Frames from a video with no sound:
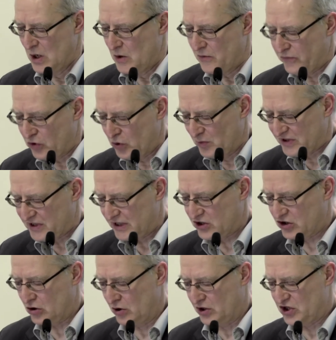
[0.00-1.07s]
Formal
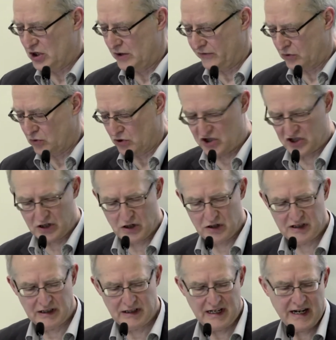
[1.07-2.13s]
sexology, of course,
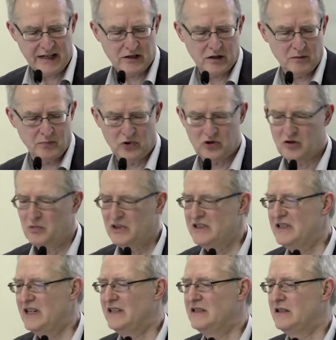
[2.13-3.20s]
started later, possibly
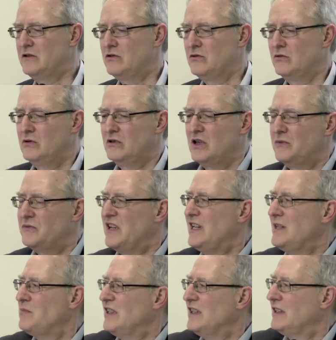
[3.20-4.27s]
dated to
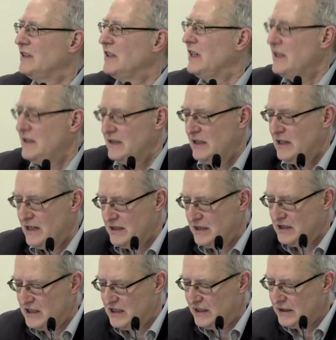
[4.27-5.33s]
Krafft-Ebing in
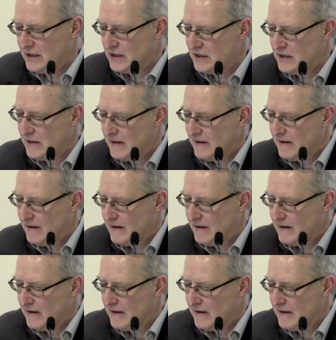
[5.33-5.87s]
1886.